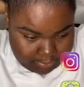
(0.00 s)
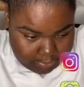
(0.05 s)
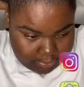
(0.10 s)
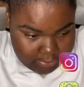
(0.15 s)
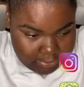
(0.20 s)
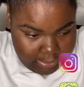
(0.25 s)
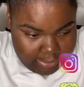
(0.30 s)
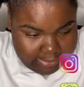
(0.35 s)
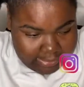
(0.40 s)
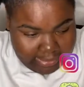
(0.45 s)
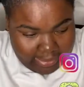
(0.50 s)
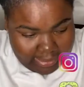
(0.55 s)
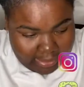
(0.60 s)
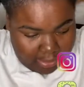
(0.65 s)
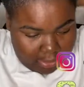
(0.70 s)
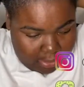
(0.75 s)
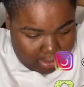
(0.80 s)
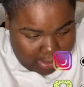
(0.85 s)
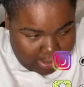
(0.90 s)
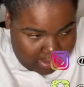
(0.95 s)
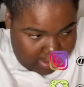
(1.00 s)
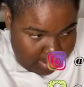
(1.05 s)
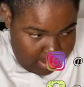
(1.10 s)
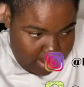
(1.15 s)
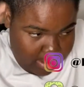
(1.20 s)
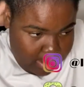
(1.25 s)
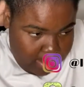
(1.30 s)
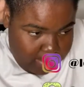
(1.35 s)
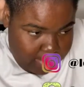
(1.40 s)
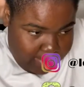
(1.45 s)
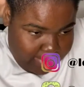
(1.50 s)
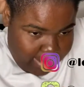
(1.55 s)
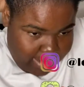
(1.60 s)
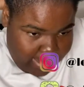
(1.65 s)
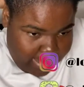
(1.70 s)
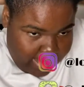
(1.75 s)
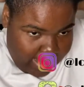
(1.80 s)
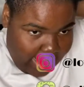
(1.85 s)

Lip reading: It's kind of hard with my hair.